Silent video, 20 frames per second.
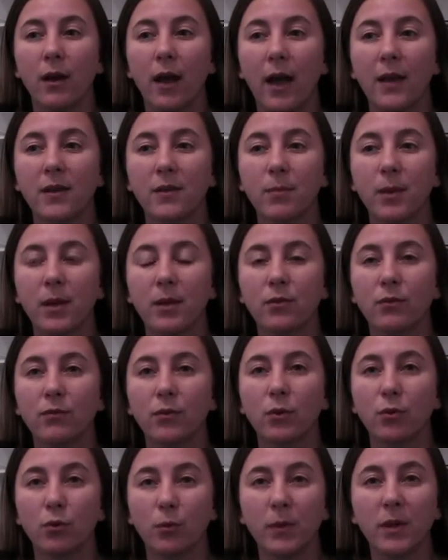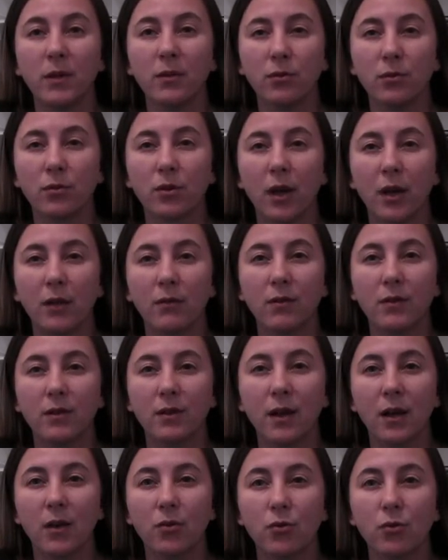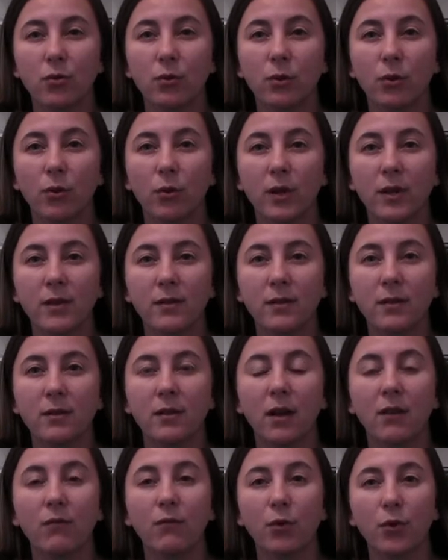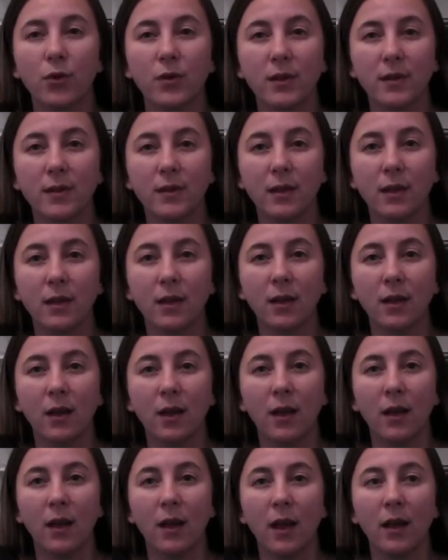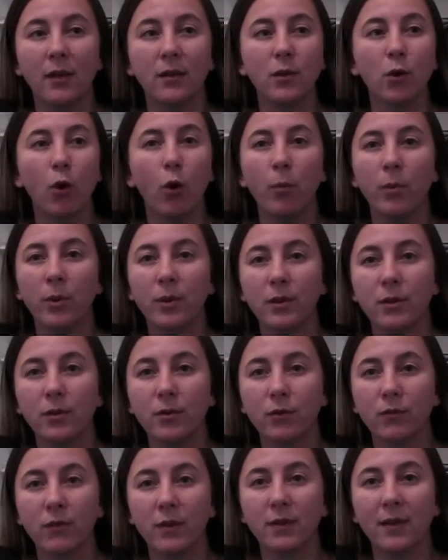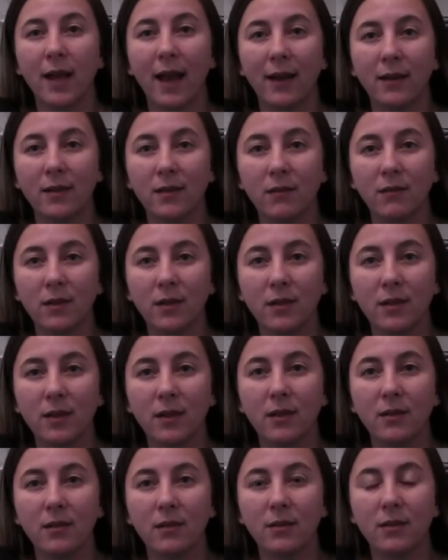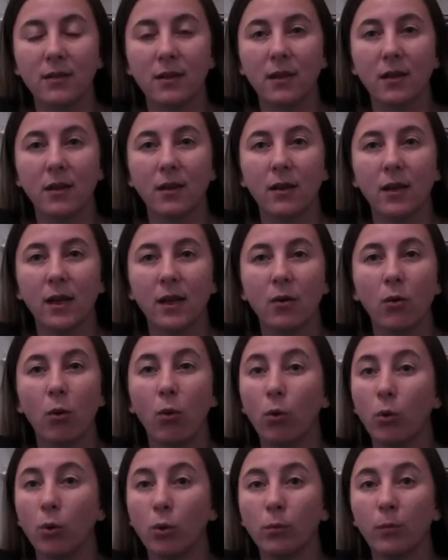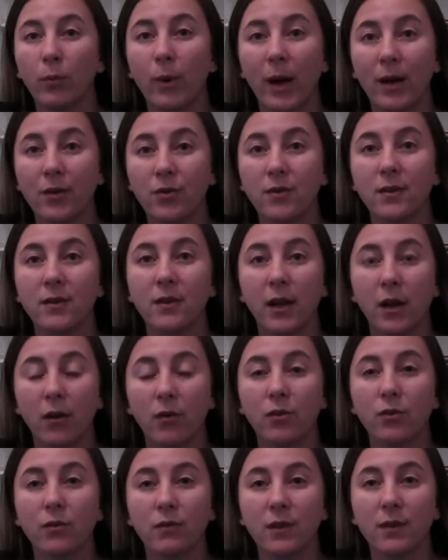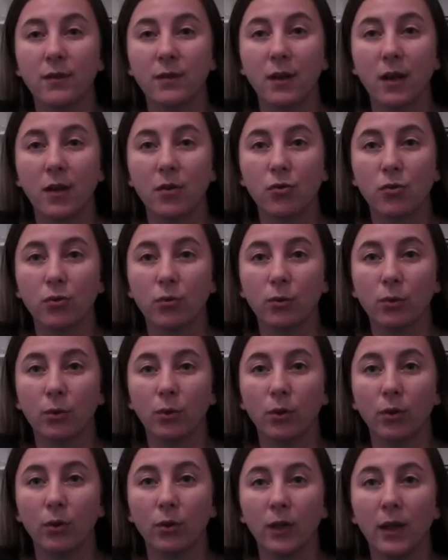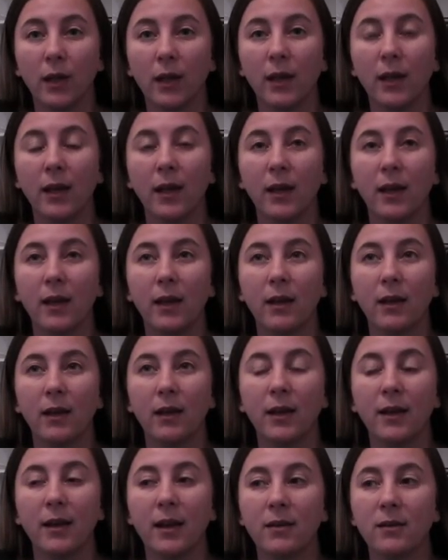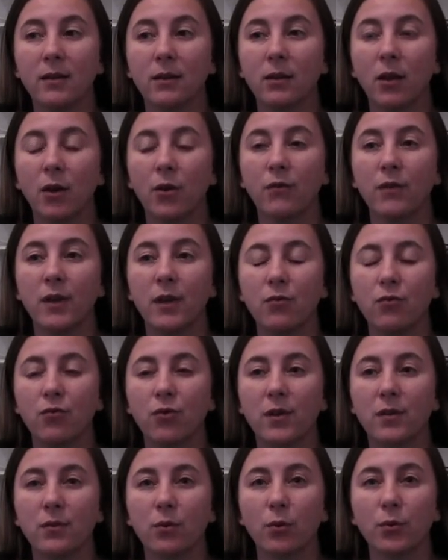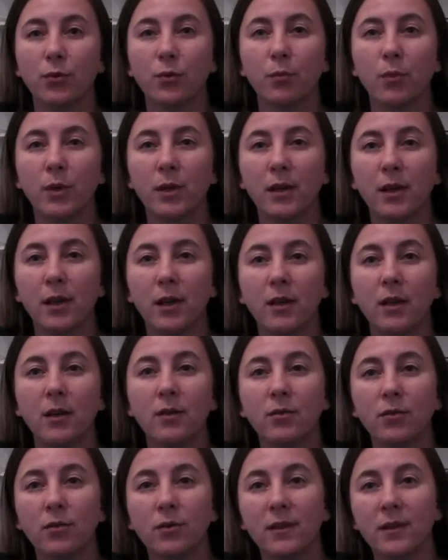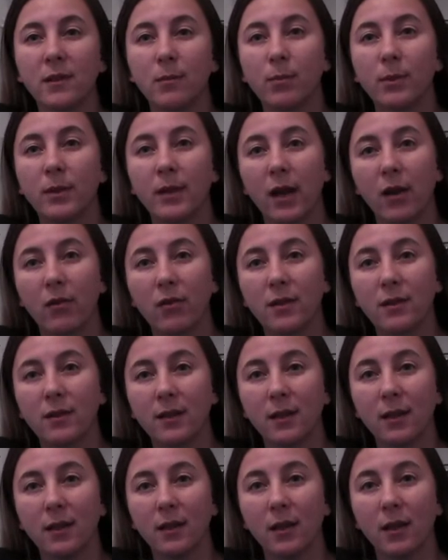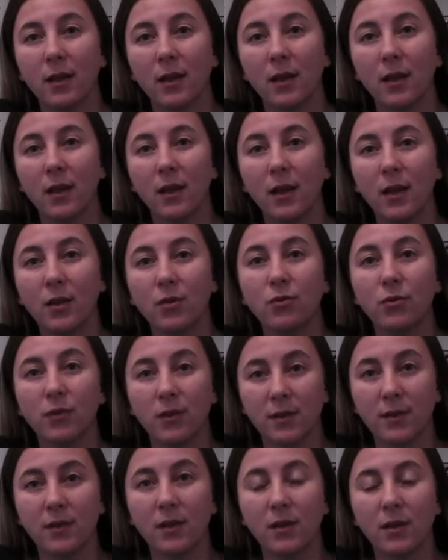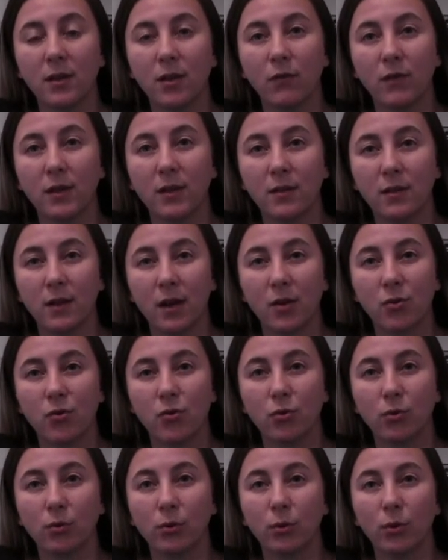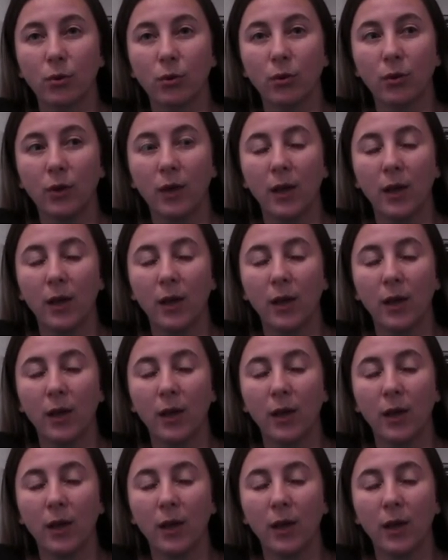aspect of the European Society of International Law is the diversity and the openness of its activities in all branches and areas of international law. It has a lot of interest also bringing in interdisciplinarity into the study of international law.